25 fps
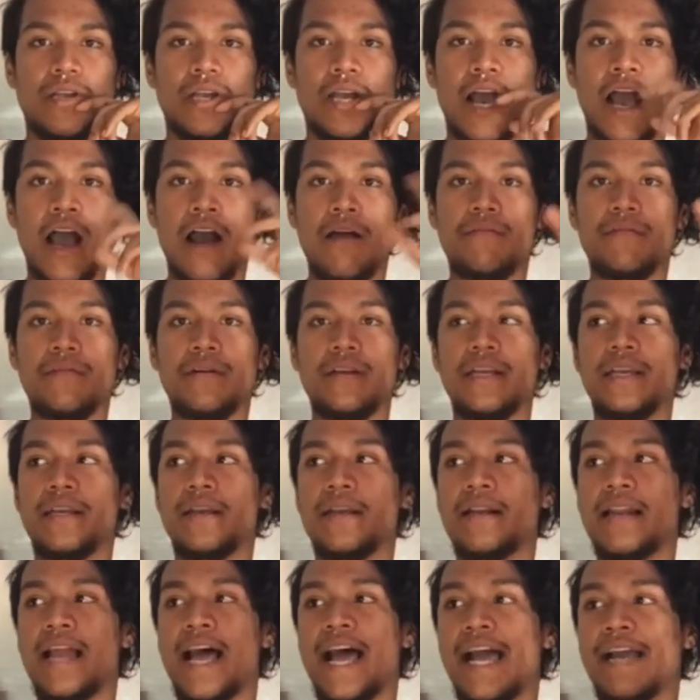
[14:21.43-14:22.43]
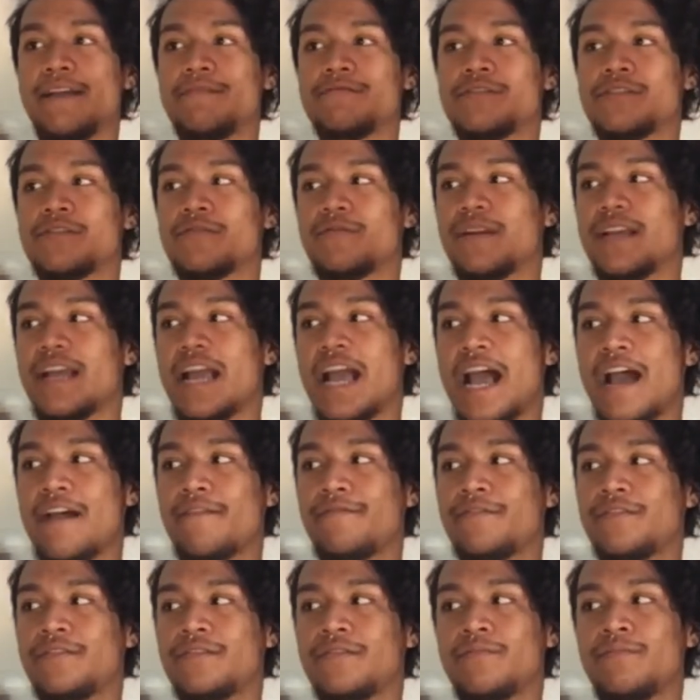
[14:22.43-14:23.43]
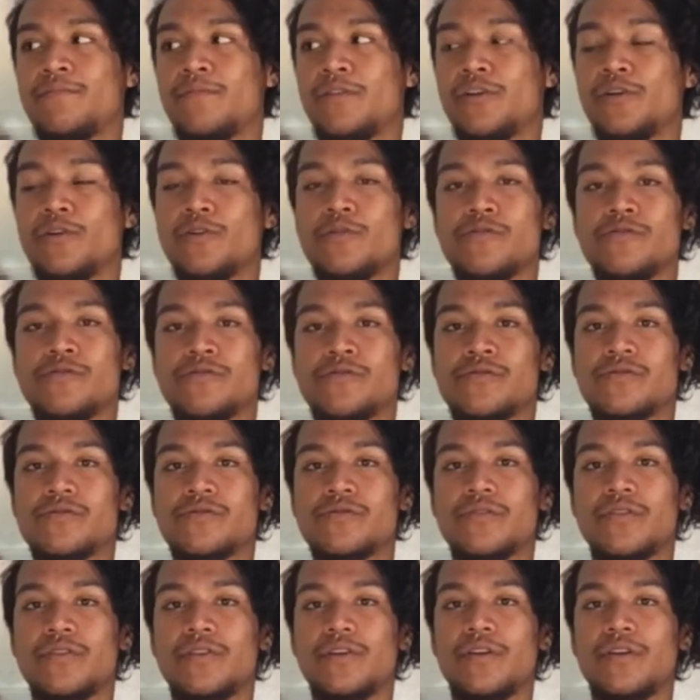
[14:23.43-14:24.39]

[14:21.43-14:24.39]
How many lives do we have to lose